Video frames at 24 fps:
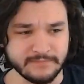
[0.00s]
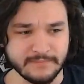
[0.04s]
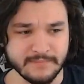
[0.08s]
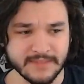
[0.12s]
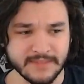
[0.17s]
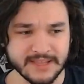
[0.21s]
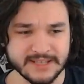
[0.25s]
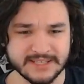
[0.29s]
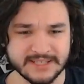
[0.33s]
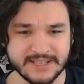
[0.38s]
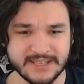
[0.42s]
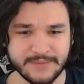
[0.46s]

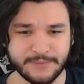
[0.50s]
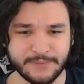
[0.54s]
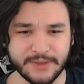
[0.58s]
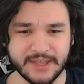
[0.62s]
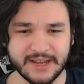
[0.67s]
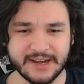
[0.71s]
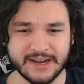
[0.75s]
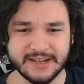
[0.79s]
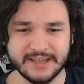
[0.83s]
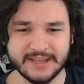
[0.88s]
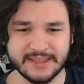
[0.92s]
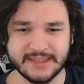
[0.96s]
See if we
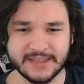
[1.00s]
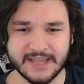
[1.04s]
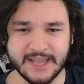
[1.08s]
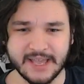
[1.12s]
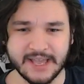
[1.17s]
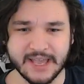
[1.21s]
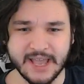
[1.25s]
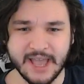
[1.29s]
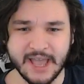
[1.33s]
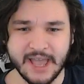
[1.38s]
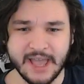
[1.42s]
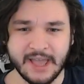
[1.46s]
get
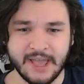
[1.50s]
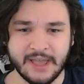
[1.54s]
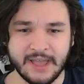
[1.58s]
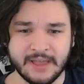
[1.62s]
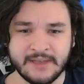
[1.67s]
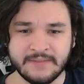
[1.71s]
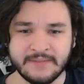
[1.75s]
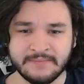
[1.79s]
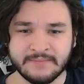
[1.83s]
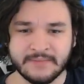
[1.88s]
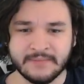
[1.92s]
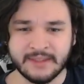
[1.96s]
anything.
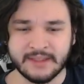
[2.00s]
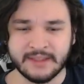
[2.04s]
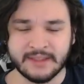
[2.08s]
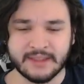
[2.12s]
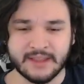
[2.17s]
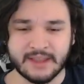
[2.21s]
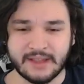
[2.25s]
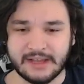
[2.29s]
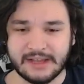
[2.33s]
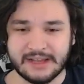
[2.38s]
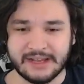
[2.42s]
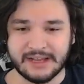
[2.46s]

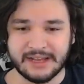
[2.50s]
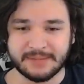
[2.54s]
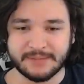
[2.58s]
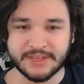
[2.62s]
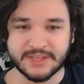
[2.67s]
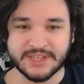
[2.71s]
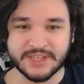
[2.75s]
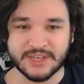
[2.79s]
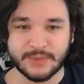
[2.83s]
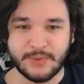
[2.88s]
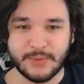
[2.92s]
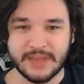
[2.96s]
Um,
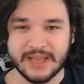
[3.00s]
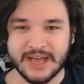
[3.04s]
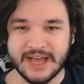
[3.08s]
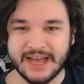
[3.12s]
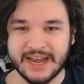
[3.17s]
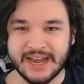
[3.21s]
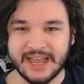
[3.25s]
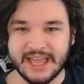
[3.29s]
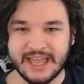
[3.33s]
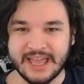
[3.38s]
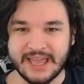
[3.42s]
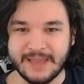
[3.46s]
looks like we
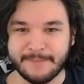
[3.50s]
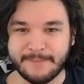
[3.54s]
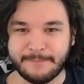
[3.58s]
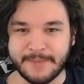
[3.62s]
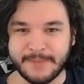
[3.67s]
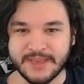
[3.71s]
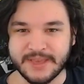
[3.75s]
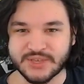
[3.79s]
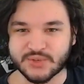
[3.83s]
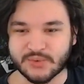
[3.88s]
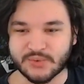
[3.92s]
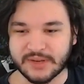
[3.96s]
got a
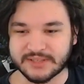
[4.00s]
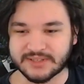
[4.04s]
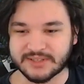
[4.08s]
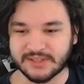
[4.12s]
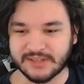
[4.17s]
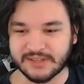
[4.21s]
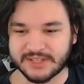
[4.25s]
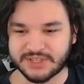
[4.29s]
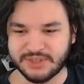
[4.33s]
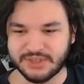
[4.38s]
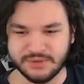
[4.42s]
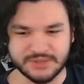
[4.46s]
Beast Wrestler.
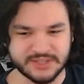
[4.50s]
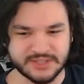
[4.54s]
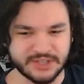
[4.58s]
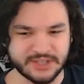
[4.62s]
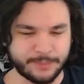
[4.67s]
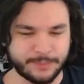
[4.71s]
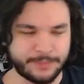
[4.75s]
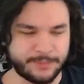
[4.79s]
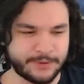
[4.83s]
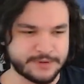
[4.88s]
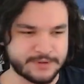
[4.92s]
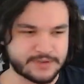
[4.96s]
Let's do
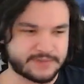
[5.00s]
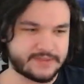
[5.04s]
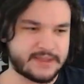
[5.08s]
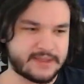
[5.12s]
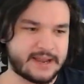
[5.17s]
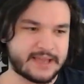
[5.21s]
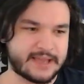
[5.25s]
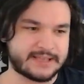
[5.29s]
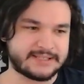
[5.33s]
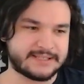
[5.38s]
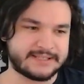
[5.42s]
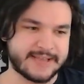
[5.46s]
single pulls for the
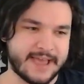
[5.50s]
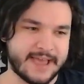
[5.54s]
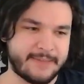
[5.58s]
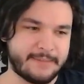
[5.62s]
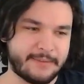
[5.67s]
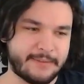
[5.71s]
next 10.